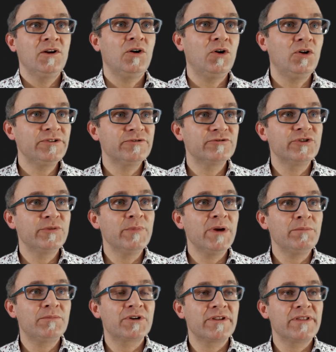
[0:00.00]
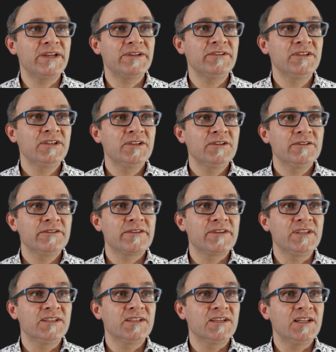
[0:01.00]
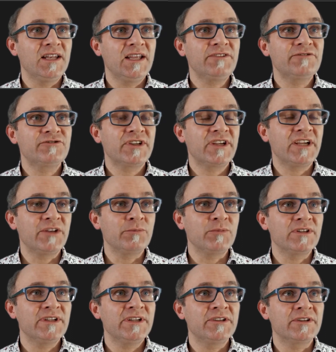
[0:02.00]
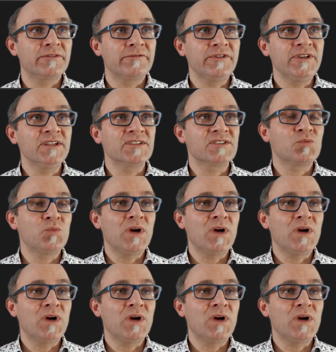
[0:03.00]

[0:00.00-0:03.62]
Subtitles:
Also remember that the electric and magnetic fields,